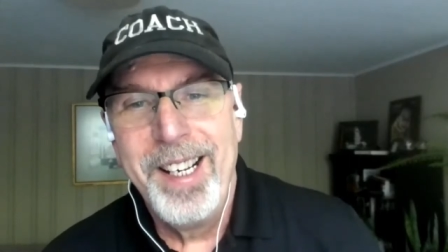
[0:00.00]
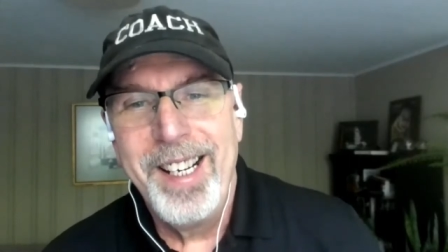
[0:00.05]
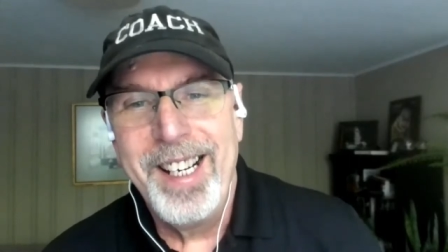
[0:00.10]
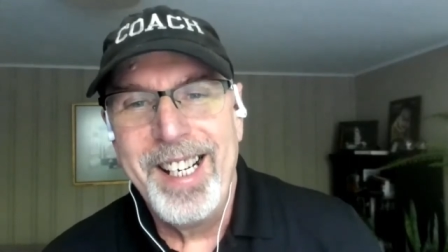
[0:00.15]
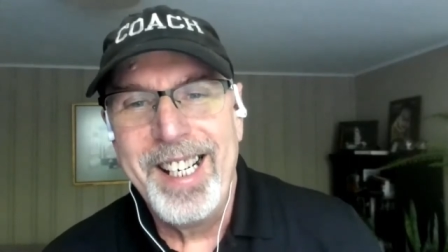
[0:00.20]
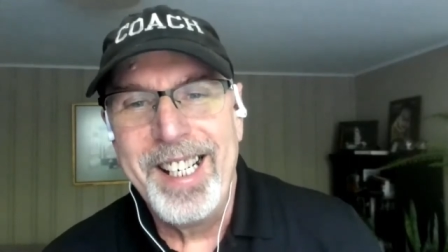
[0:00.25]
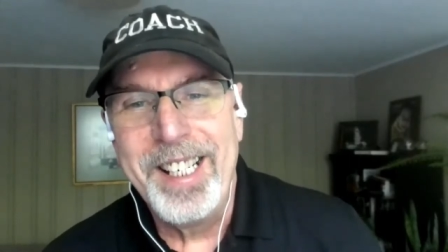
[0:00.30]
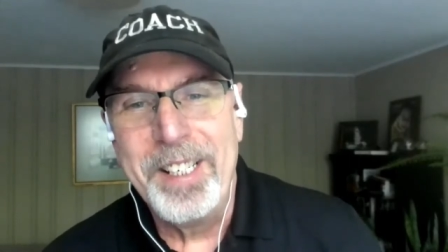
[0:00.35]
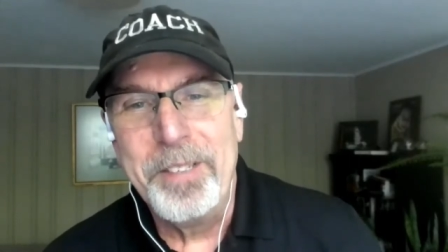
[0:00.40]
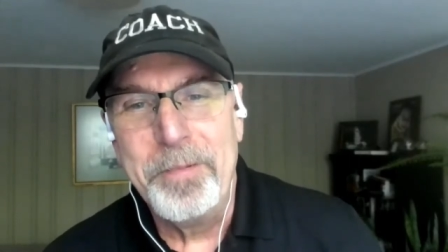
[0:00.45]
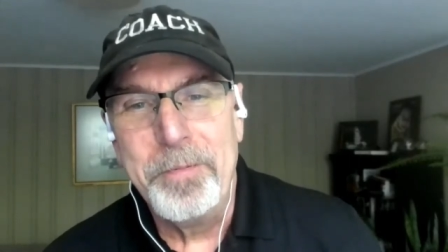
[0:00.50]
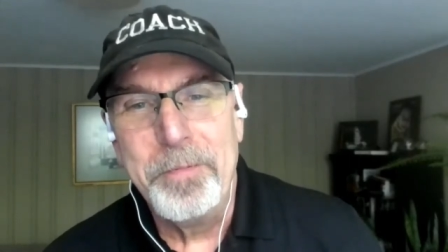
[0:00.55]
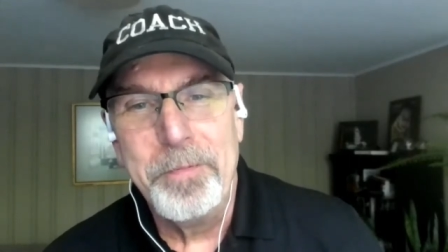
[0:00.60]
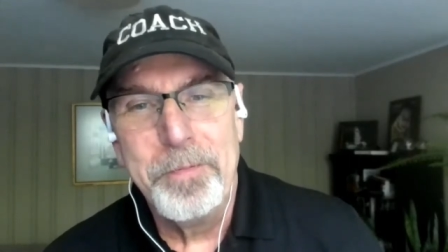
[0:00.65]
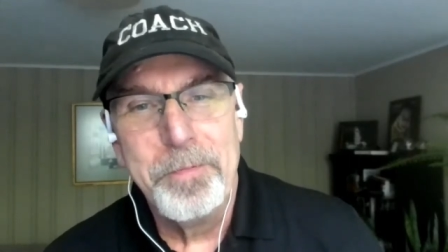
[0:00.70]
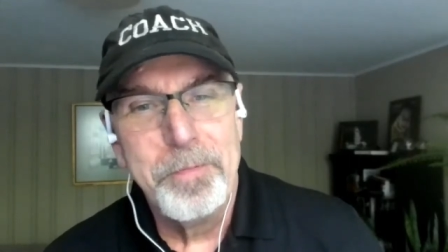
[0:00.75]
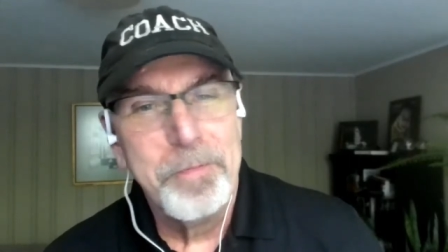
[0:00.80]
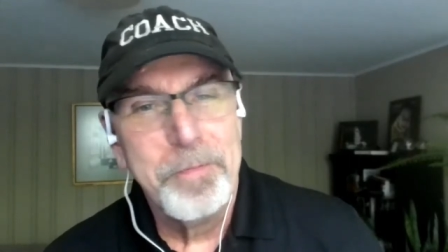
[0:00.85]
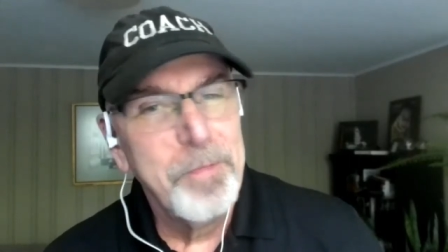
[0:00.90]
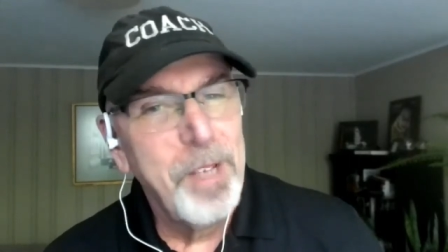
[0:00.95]
Um,
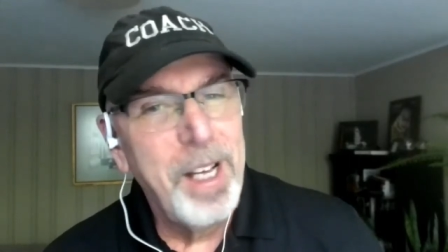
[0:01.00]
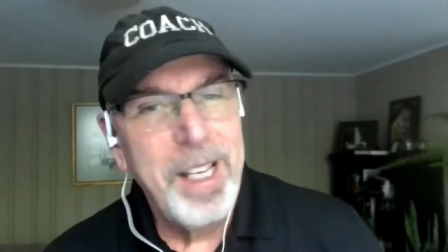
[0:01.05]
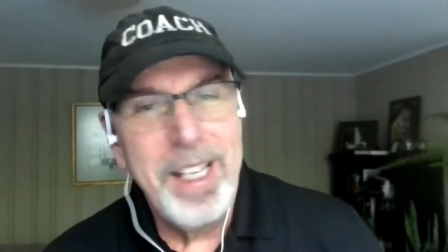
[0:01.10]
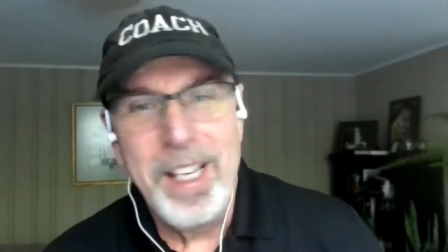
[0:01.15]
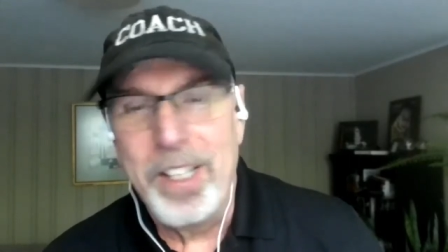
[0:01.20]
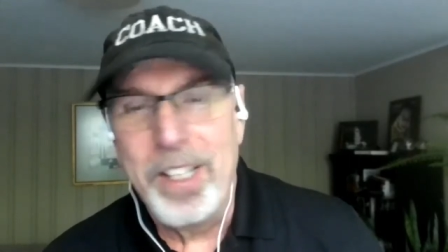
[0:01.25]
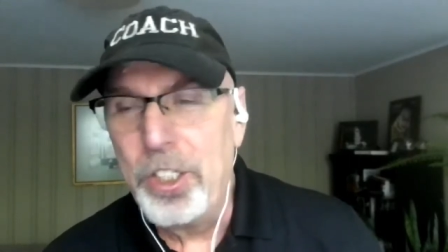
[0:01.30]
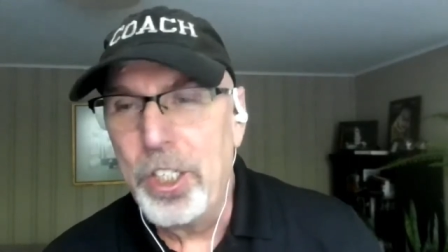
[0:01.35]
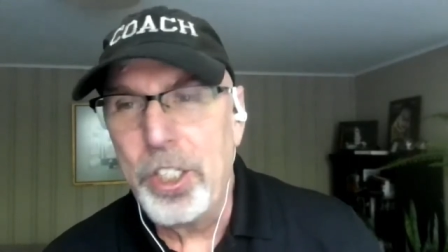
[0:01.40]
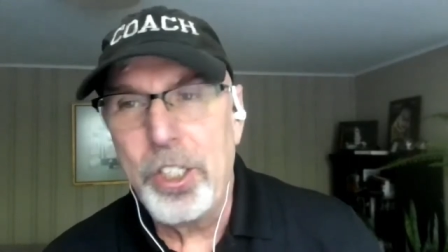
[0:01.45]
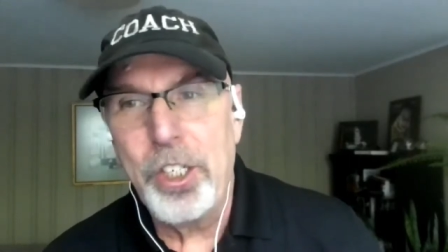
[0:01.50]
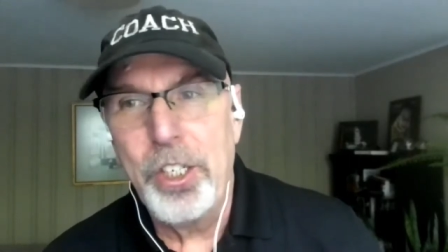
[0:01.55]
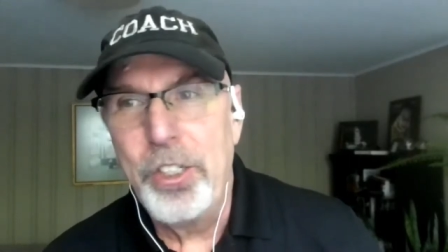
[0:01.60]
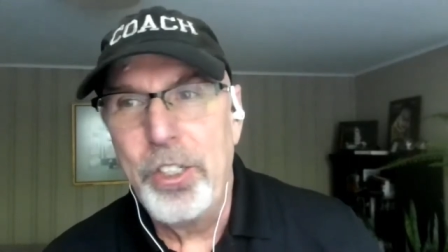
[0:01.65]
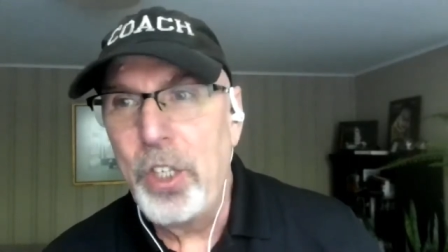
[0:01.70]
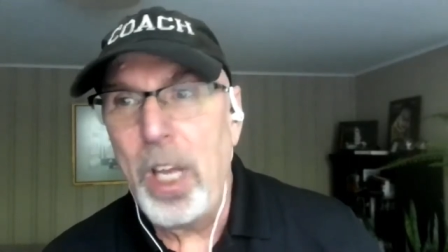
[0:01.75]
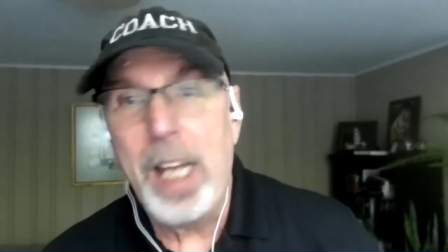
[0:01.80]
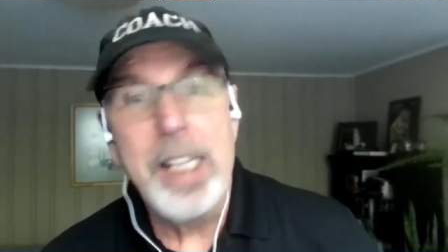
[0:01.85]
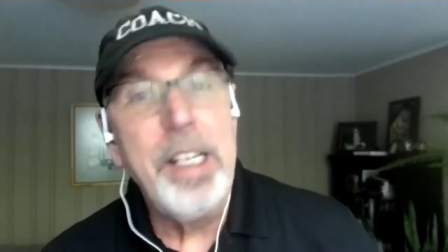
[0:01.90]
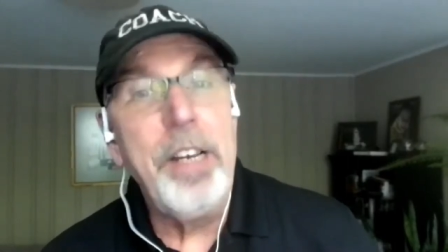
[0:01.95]
you know, just
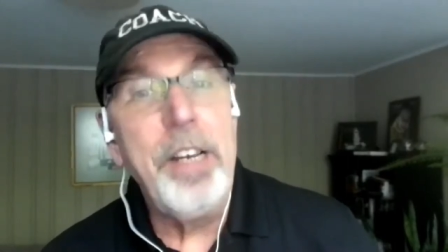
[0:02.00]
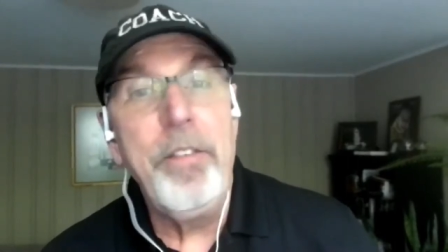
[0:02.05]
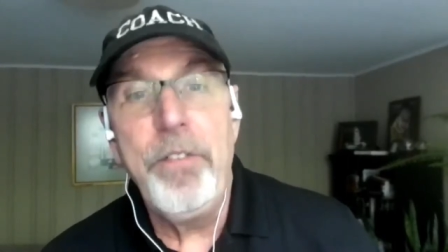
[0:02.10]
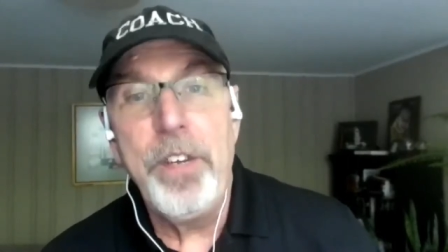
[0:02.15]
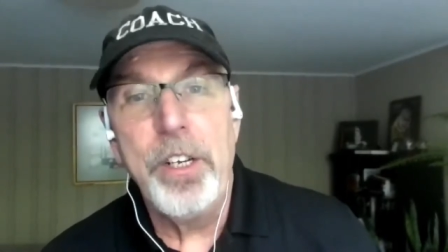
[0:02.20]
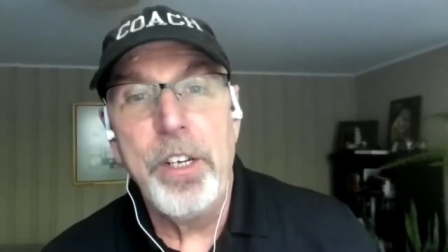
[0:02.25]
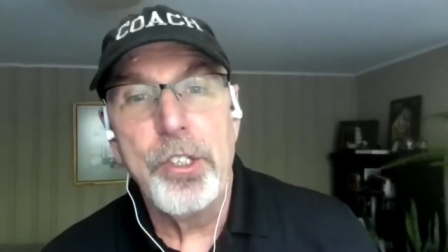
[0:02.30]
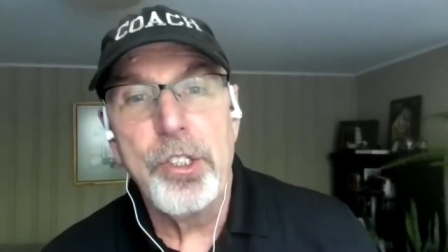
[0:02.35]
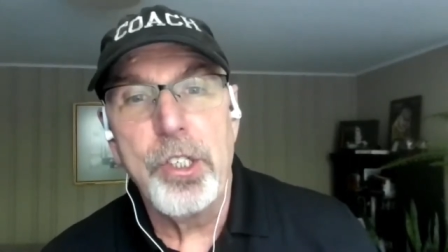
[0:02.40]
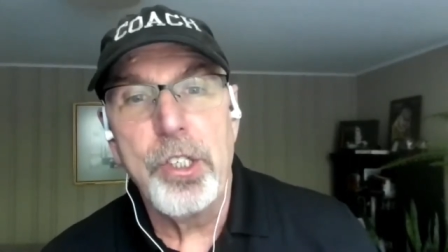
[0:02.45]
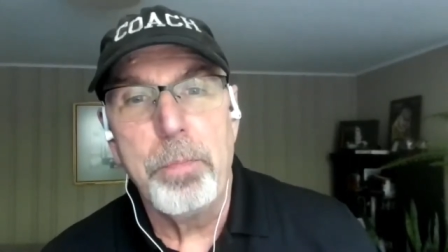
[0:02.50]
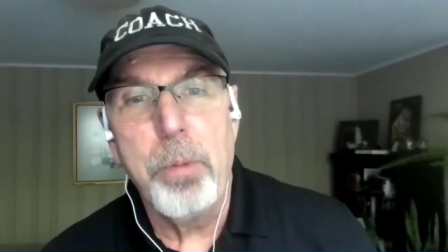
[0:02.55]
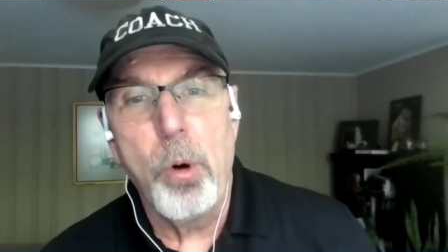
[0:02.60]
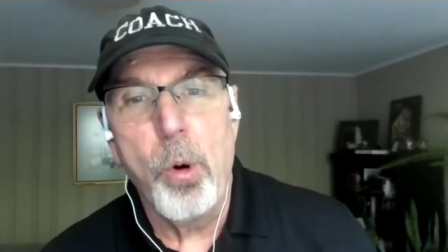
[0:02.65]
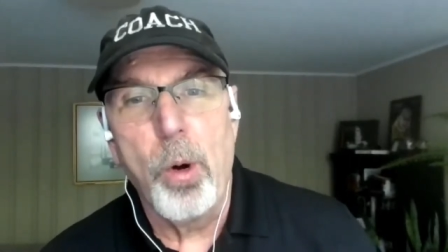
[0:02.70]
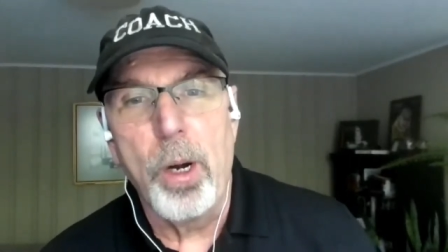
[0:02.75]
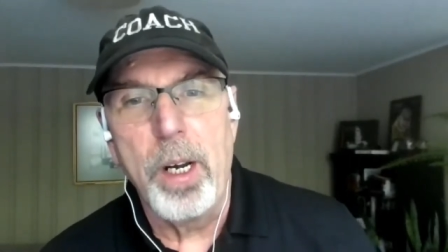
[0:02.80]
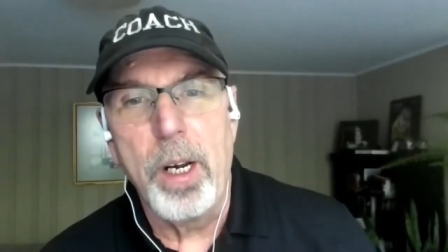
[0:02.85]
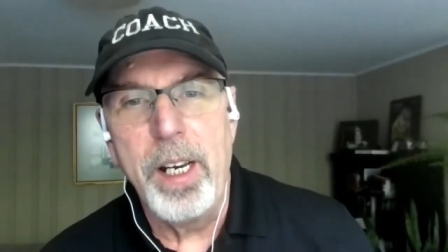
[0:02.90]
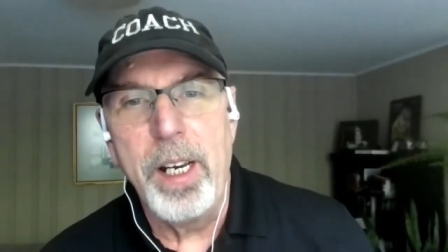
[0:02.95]
because I didn't feel
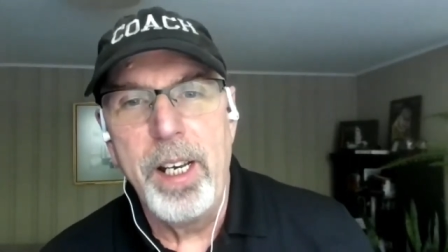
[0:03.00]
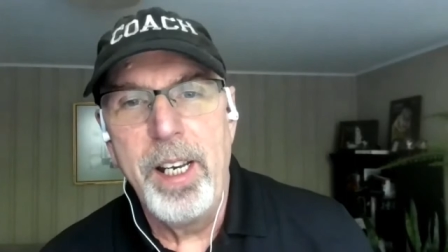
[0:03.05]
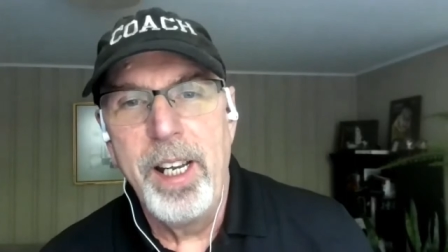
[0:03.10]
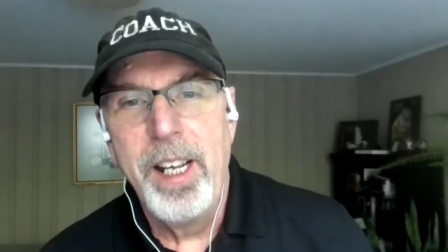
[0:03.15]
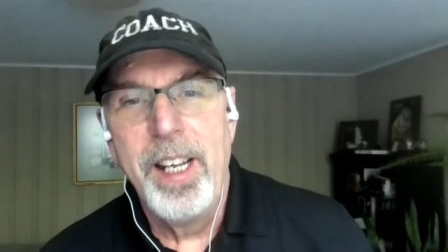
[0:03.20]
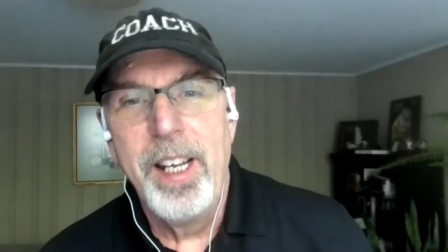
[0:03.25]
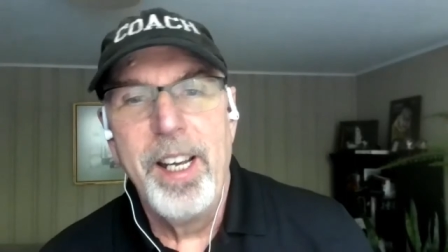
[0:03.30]
supported.